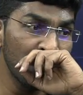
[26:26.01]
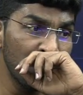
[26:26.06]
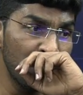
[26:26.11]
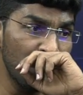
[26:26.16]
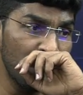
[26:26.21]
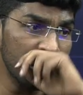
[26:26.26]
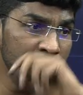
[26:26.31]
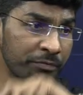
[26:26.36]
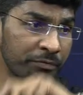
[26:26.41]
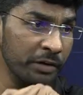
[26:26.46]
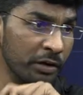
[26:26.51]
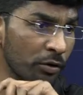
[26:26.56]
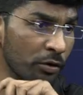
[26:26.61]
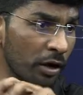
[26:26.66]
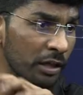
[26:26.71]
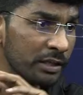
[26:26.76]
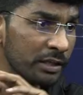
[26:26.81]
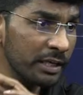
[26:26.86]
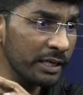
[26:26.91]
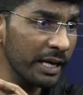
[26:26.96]
what we
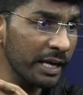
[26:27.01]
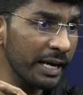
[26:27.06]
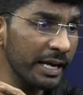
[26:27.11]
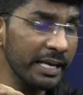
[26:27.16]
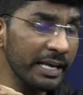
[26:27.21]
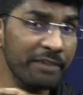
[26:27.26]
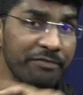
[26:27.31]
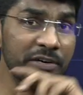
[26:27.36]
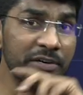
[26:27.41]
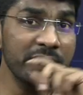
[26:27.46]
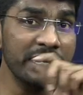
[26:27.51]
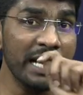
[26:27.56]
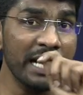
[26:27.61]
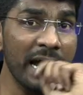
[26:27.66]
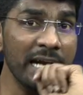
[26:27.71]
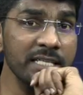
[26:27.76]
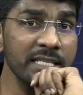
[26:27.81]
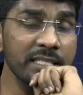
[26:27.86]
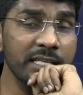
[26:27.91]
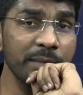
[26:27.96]
call that area for
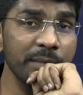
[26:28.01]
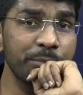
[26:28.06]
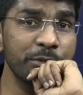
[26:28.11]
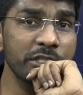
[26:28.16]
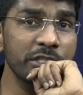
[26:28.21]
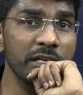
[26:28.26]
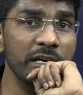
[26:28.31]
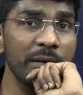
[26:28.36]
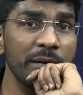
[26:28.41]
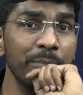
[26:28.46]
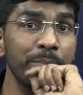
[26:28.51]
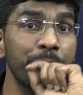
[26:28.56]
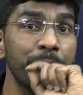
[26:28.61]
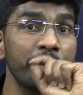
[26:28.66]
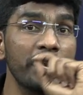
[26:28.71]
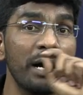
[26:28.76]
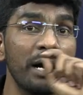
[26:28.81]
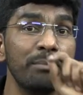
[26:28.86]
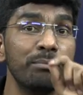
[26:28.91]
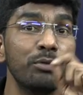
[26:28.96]
transcription
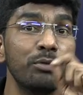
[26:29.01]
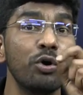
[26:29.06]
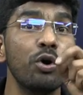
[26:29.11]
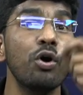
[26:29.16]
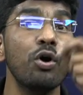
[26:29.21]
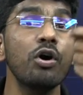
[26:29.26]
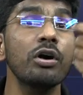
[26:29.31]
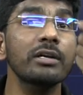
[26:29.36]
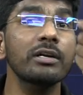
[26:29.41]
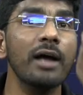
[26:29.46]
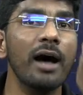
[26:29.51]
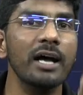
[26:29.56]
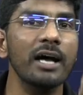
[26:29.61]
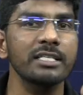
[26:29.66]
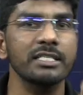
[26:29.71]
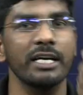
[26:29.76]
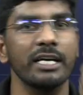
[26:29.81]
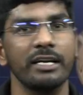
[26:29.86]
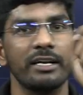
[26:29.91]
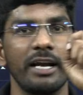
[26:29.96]
promoter
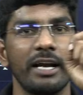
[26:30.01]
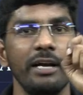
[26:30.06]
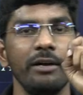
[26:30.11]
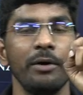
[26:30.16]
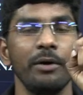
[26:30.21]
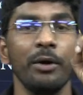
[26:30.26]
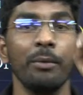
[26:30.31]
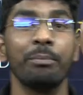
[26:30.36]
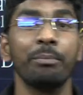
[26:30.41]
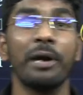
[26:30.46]
site right